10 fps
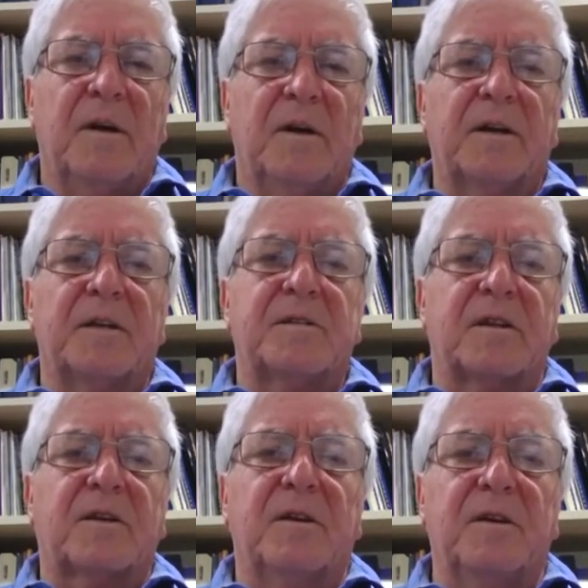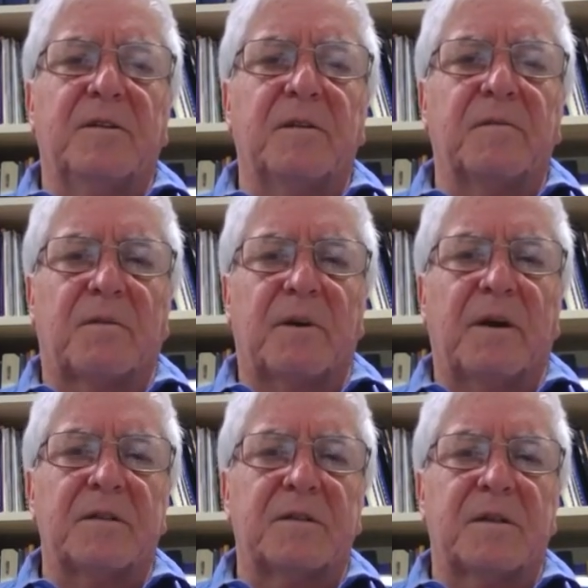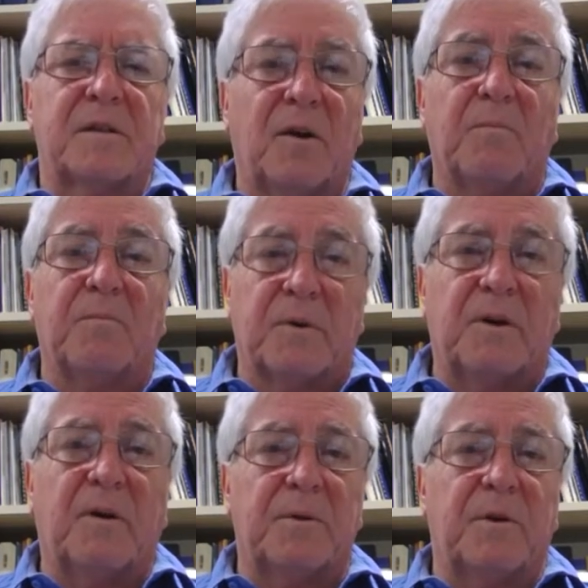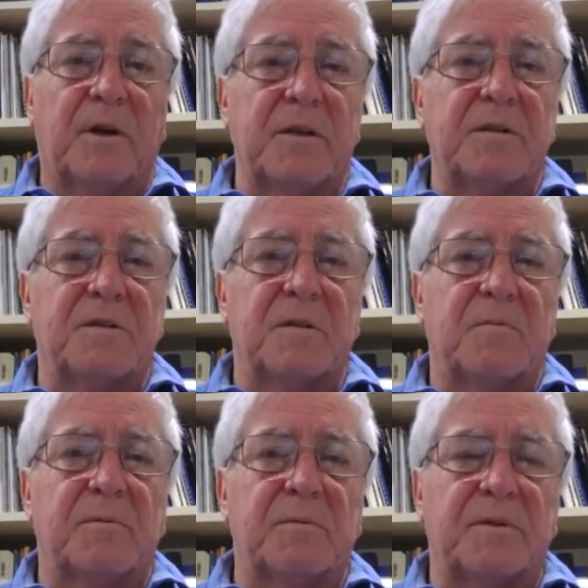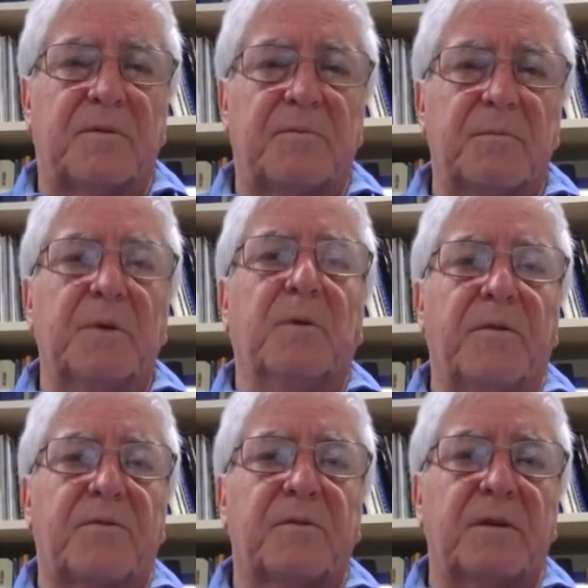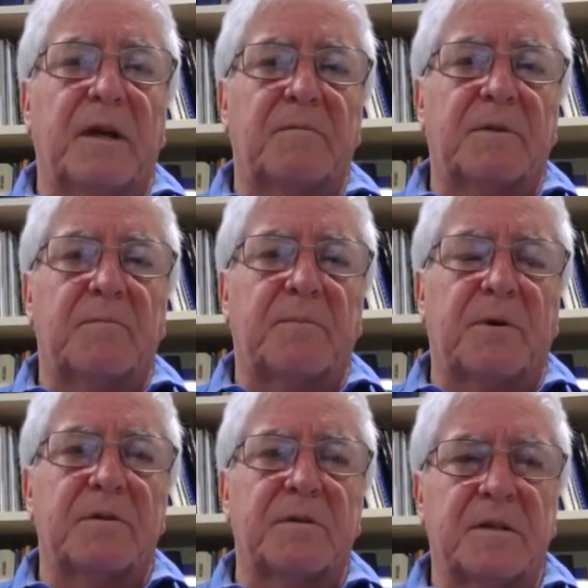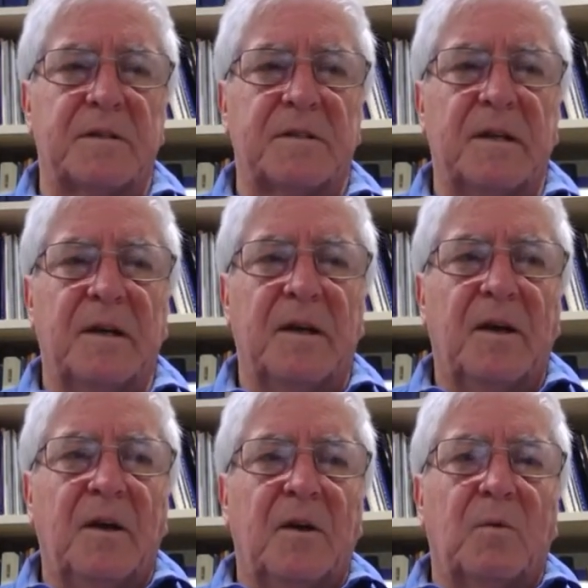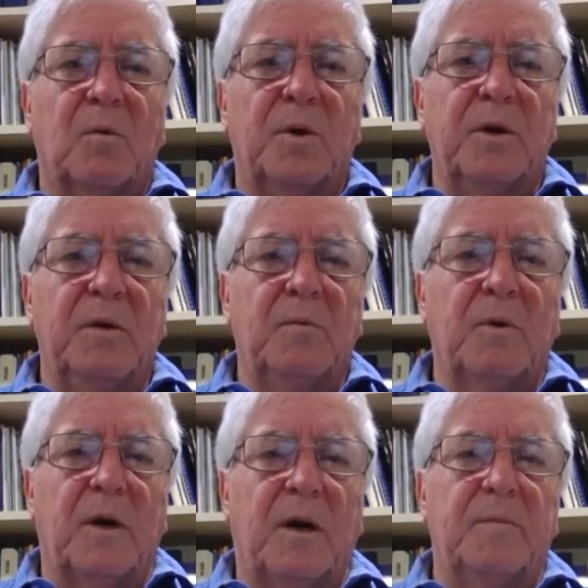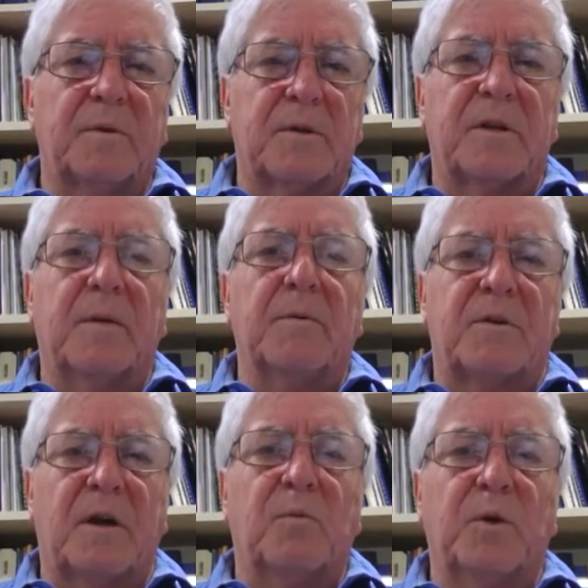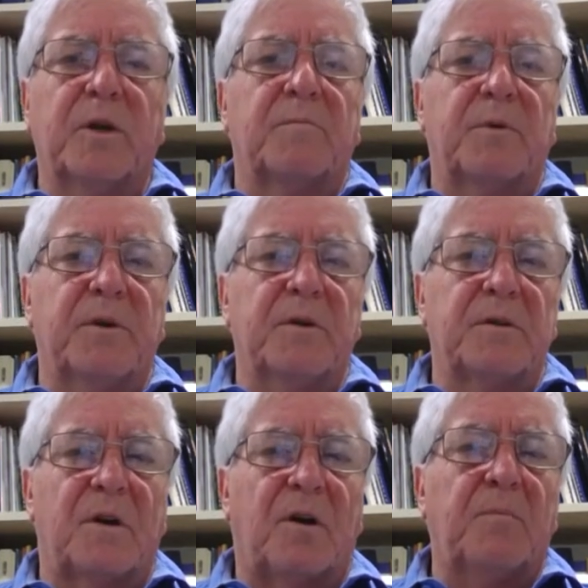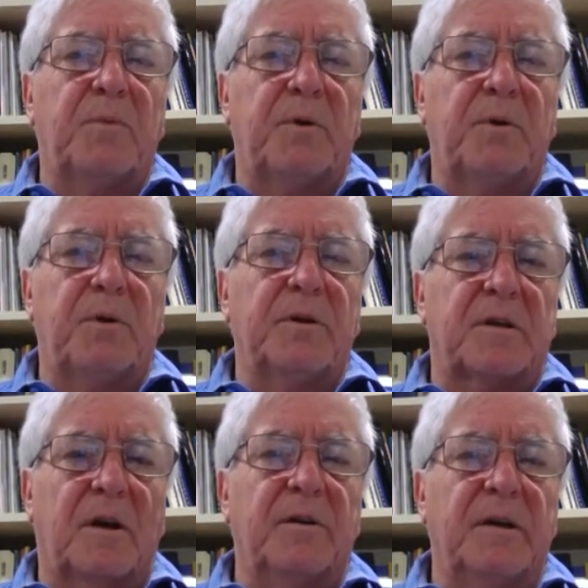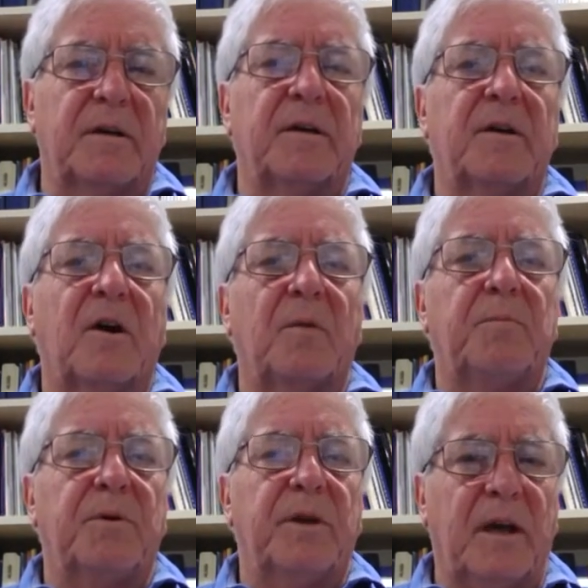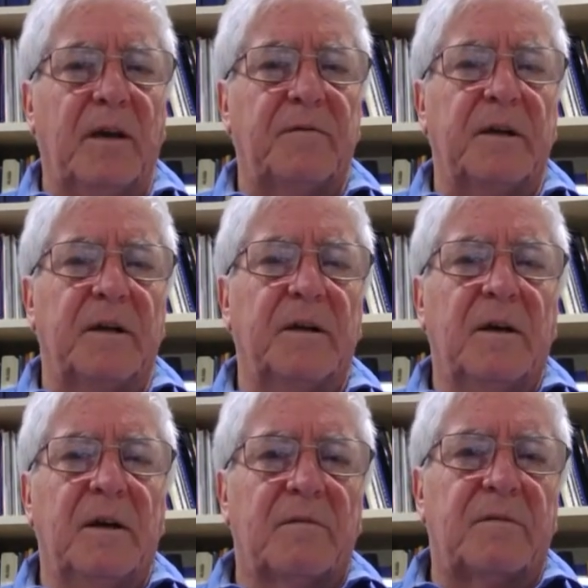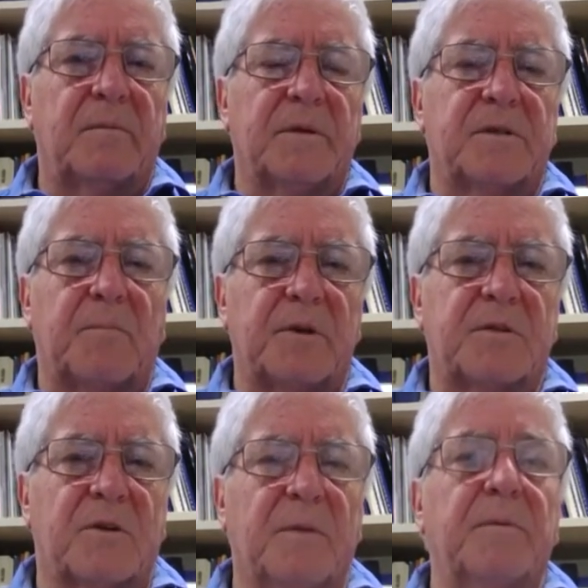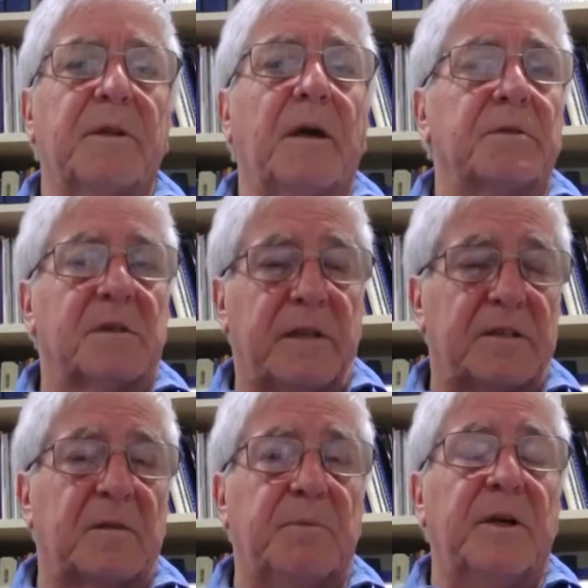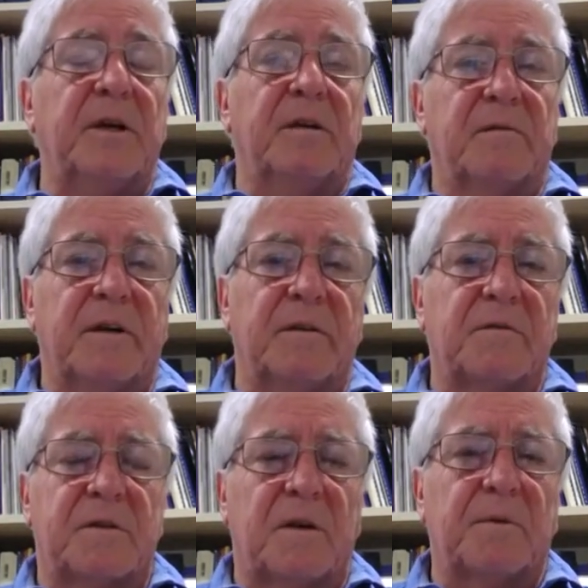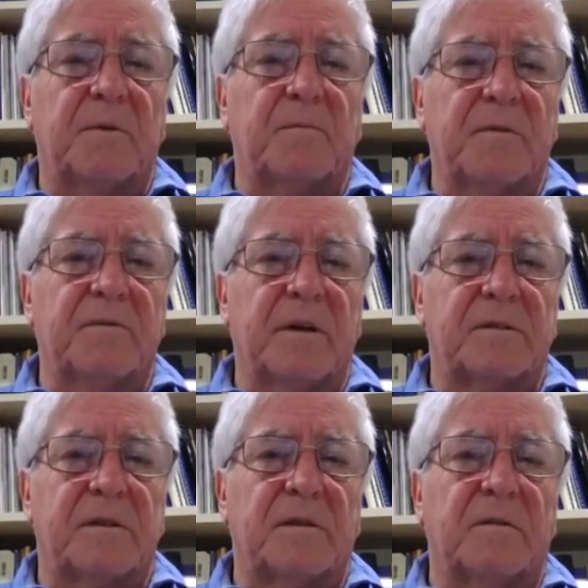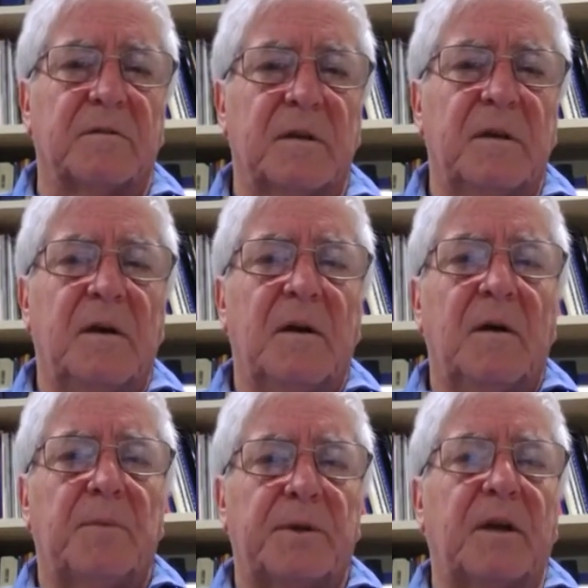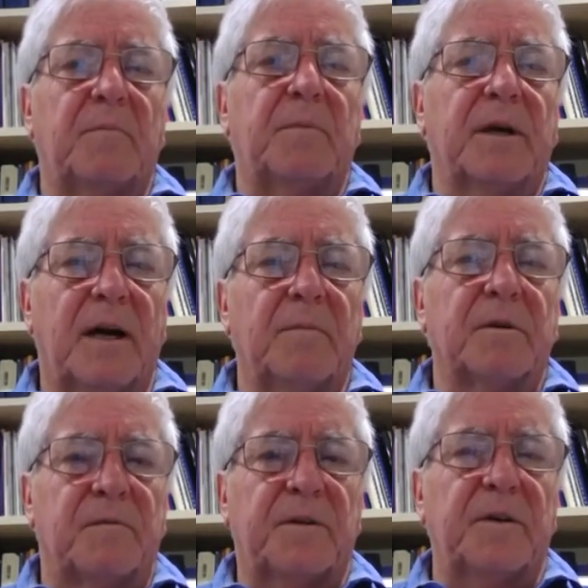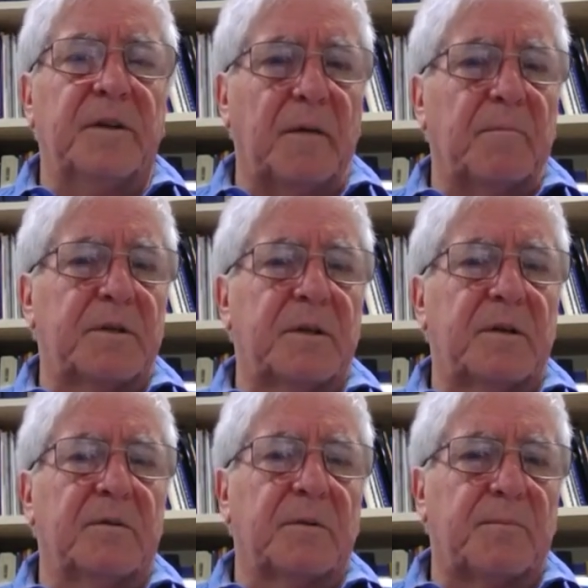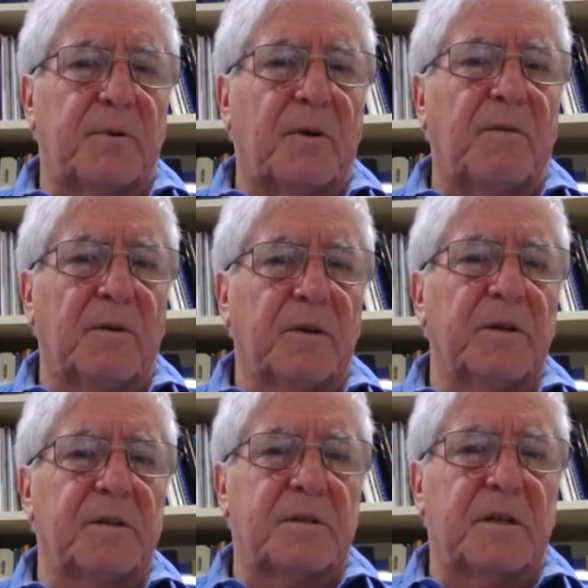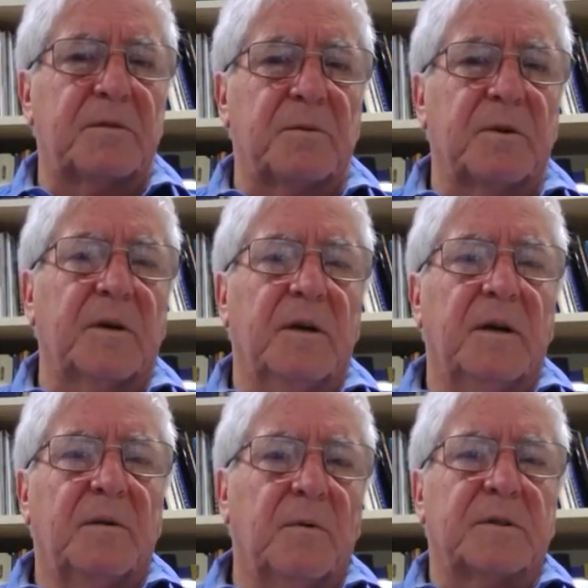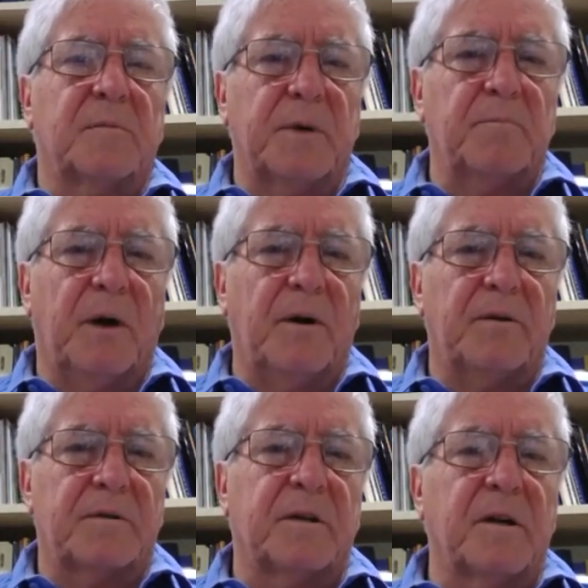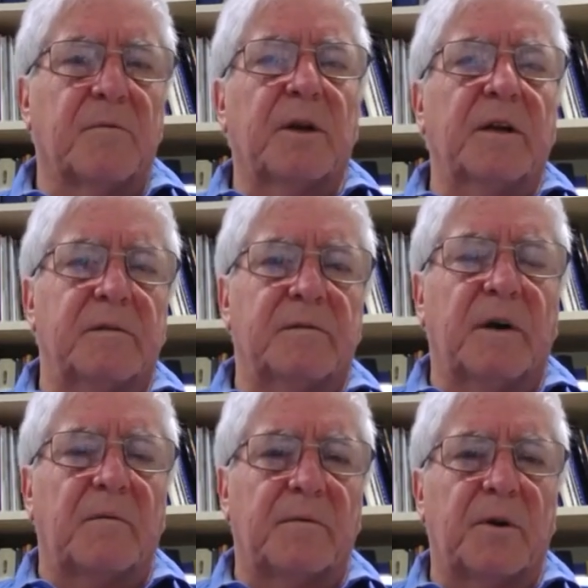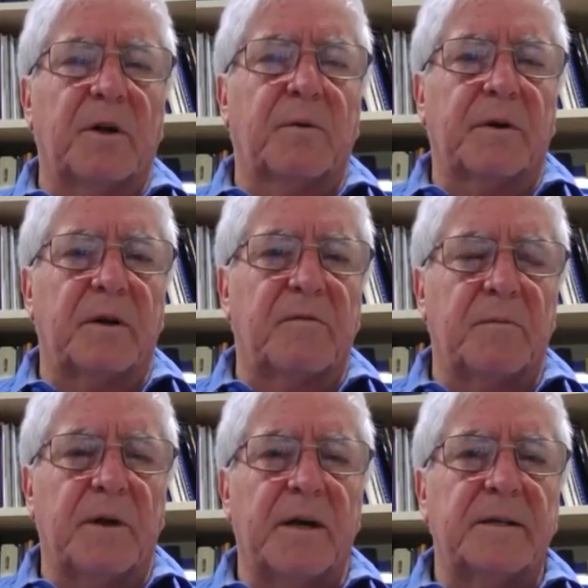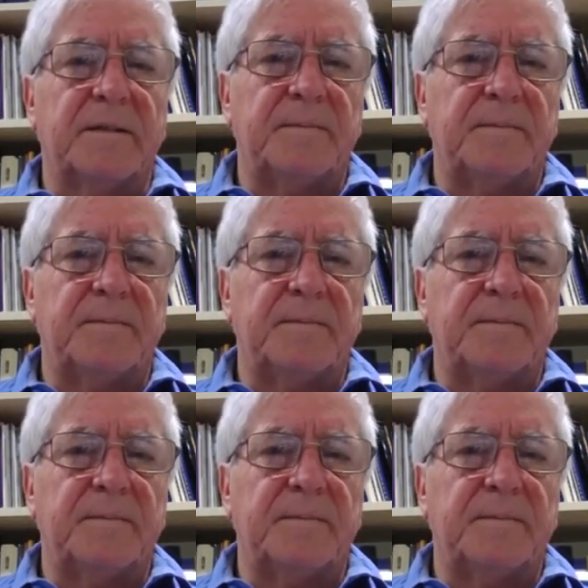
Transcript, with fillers: I guess the key thing for us that helped helped the relationship is midway through that that process, we were able to demonstrate we could produce high purity zirconia and high purity hafnia from a separate stream. And that was a, that's a big innovative step that we've done ourselves. But then being able to feed that material to Prof. Lee's test work was a big bonus, and it really developed very quickly from that.